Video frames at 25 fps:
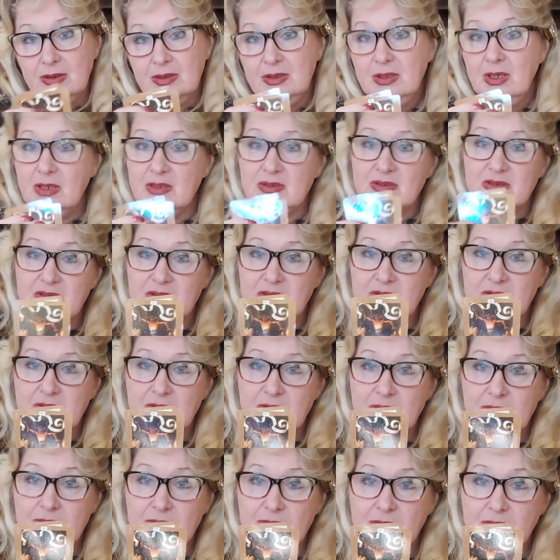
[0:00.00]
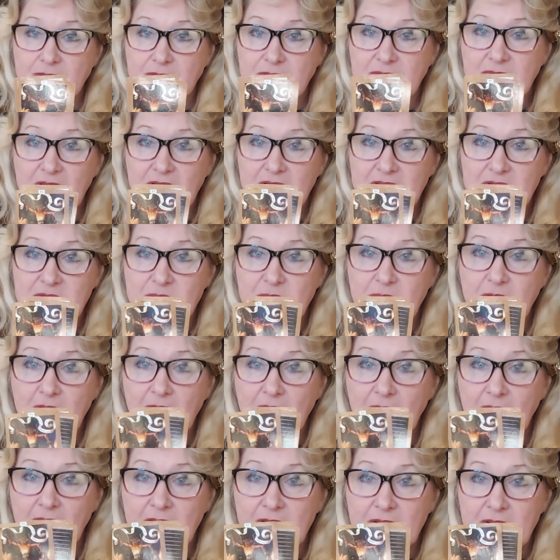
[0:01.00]
Yes. That's
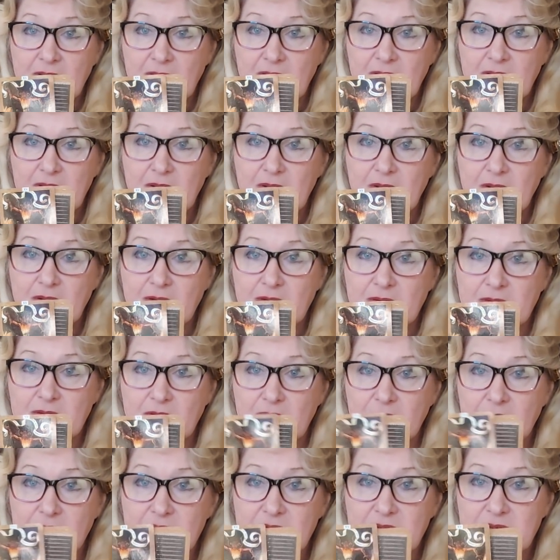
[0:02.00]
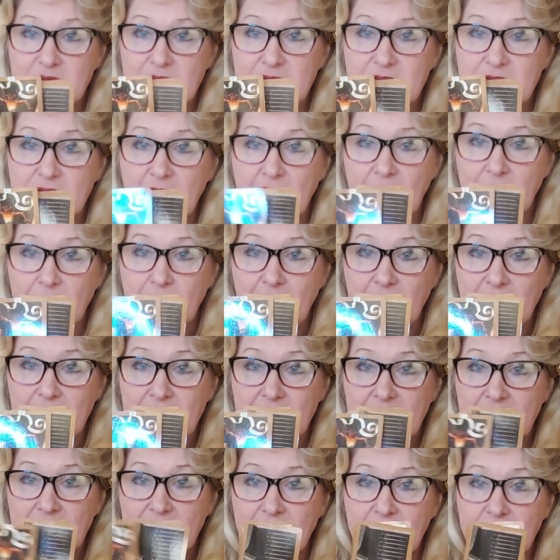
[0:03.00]
behind all those drama,
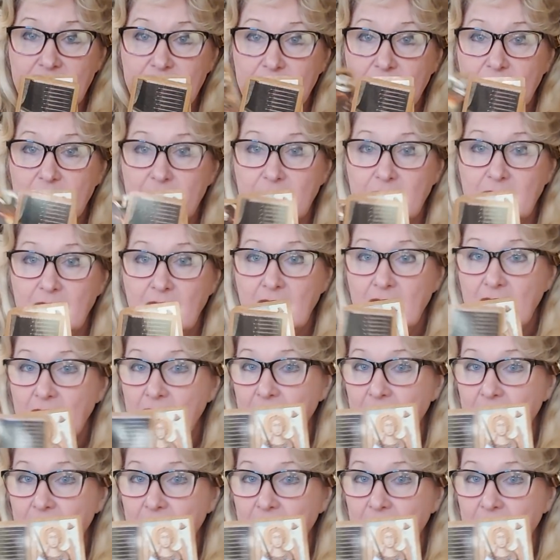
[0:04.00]
the devil,